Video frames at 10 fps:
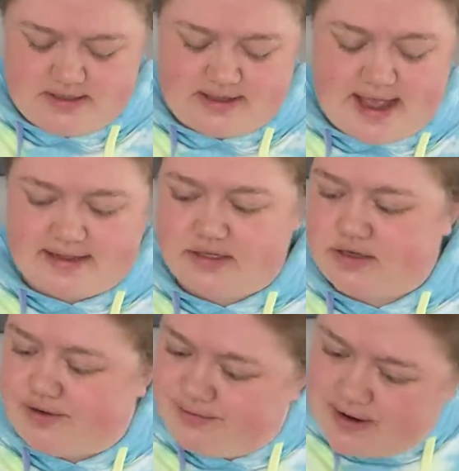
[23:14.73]
That's
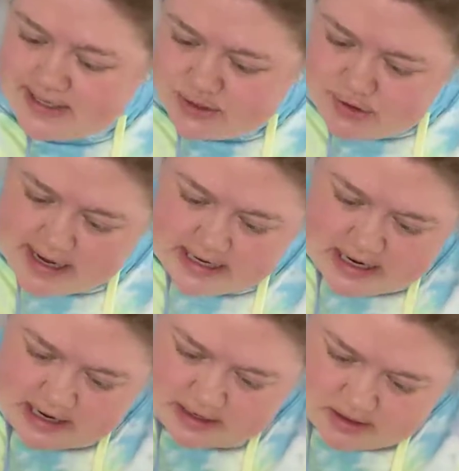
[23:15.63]
so
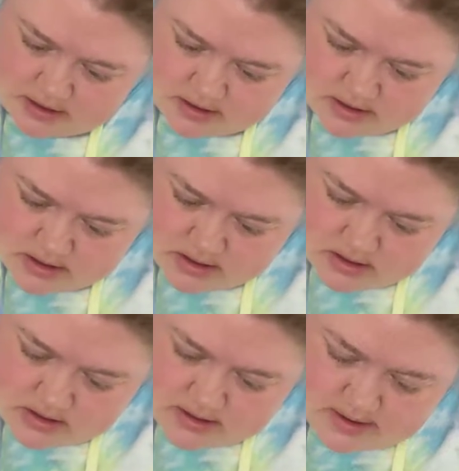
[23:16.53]
frustrating.
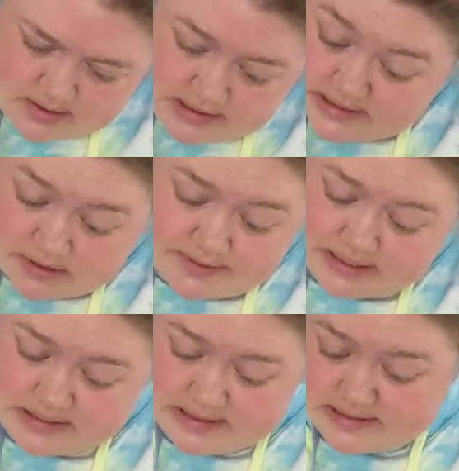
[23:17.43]
These are
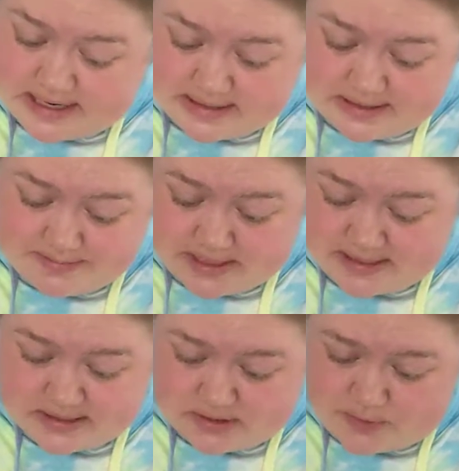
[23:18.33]
really the exact same
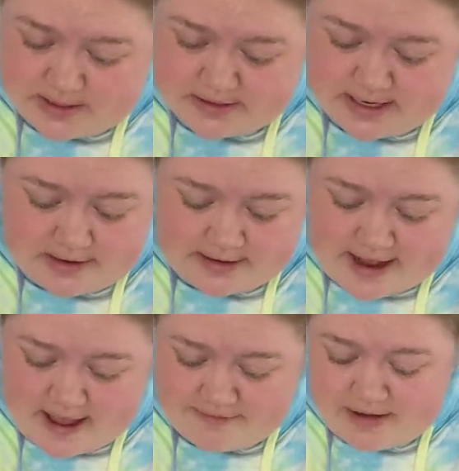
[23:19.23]
size as the ones I already
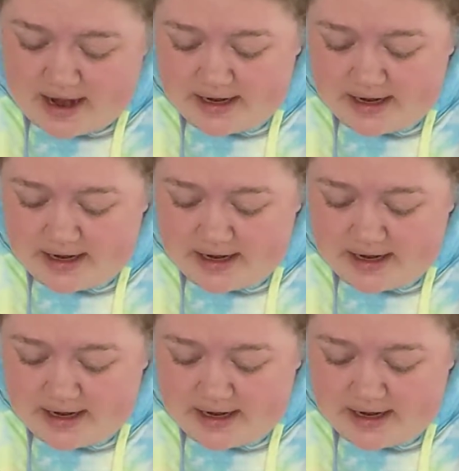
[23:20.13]
have.